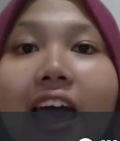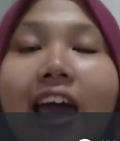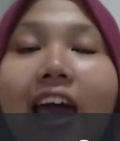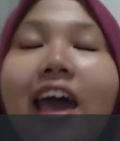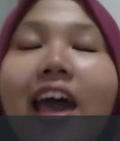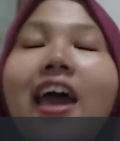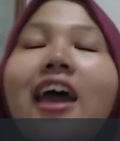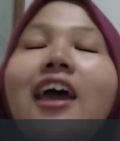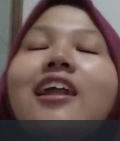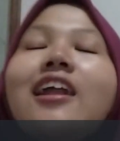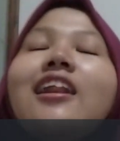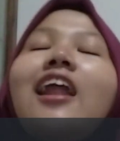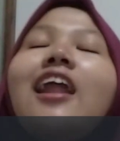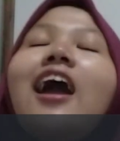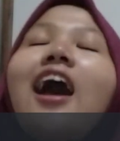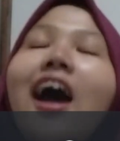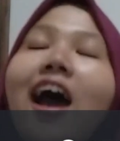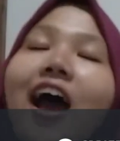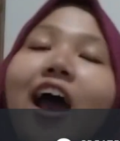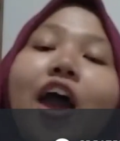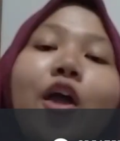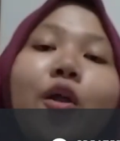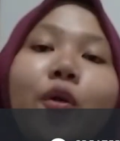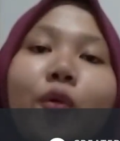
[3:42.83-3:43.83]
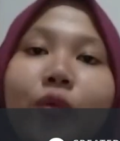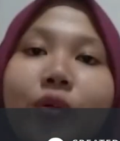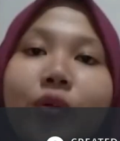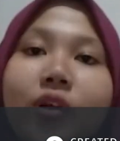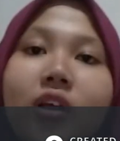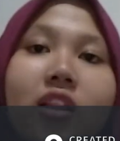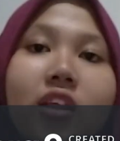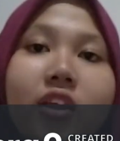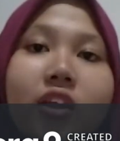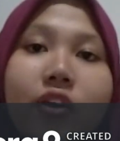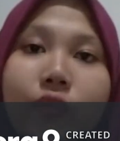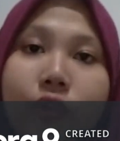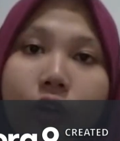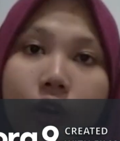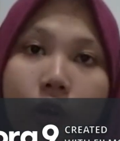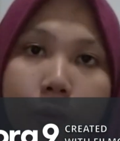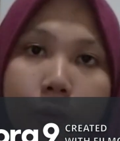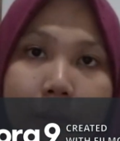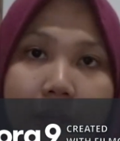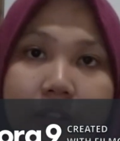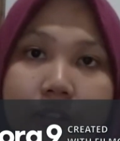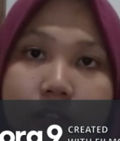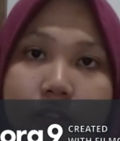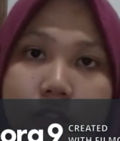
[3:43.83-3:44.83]
and I really
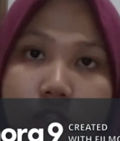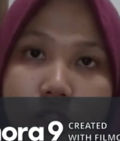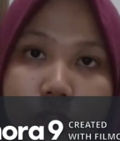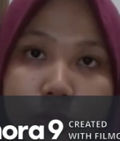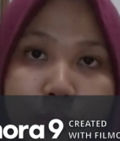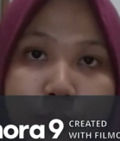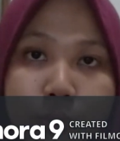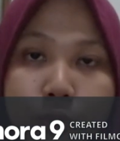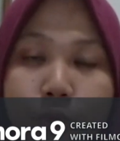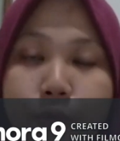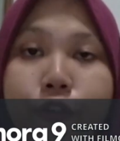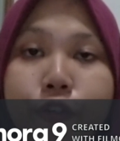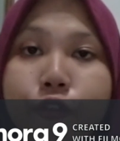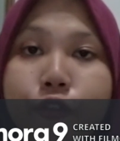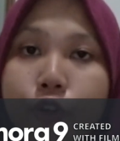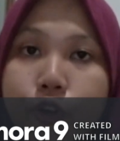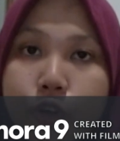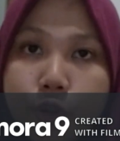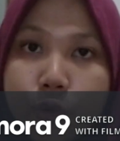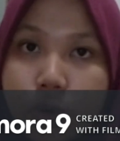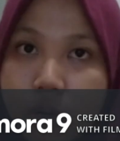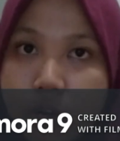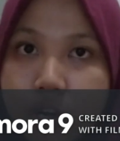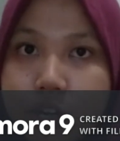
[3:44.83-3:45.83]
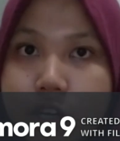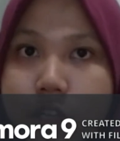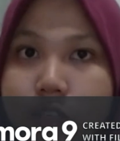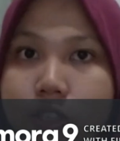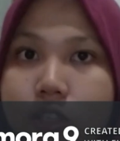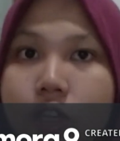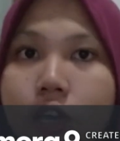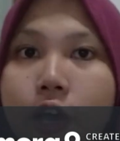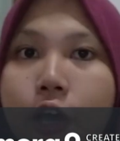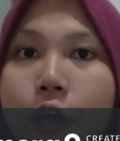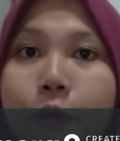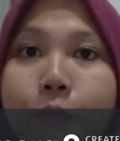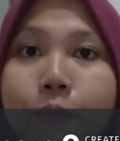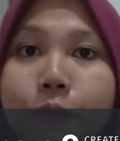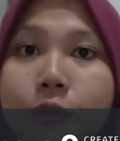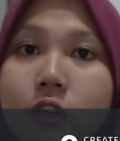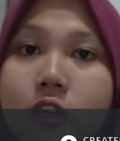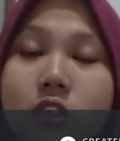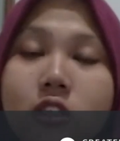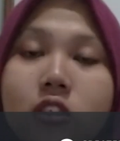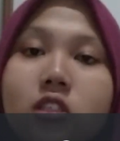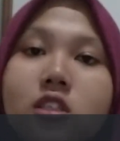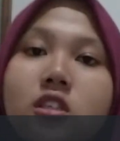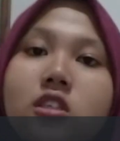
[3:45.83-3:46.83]
recommend this movie for you guys
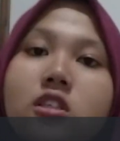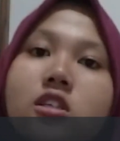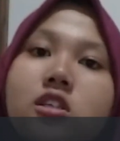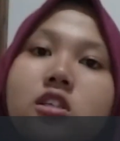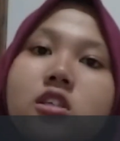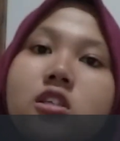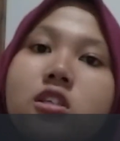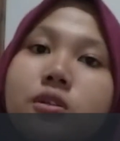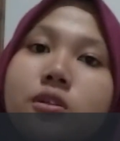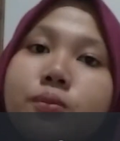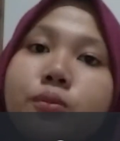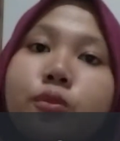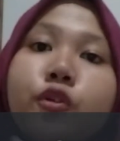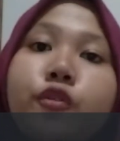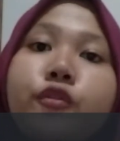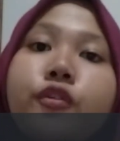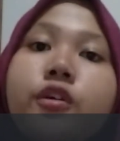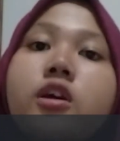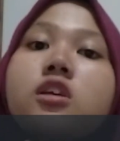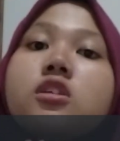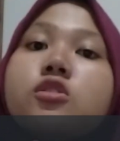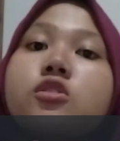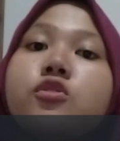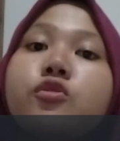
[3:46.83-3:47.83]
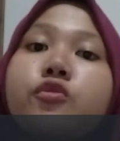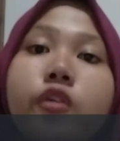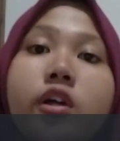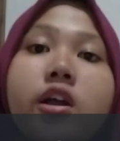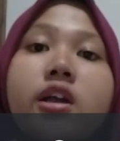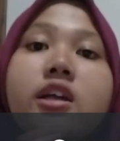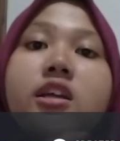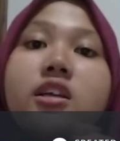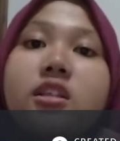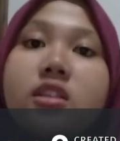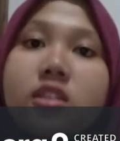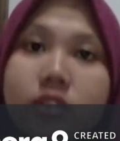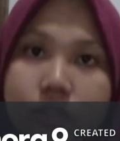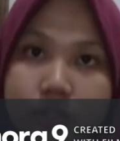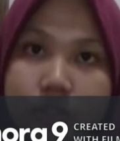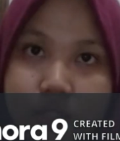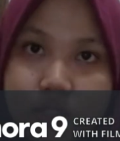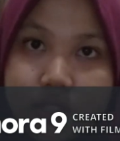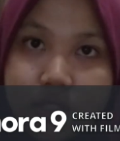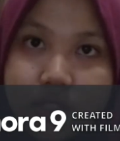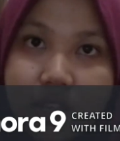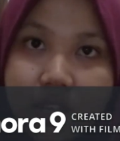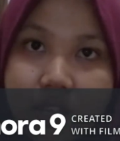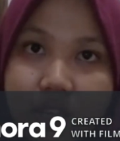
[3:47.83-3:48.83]
because this movie is very
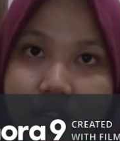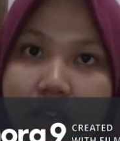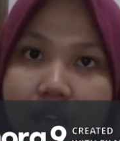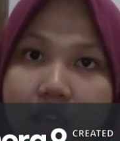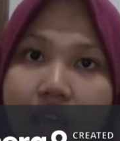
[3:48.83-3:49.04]
interesting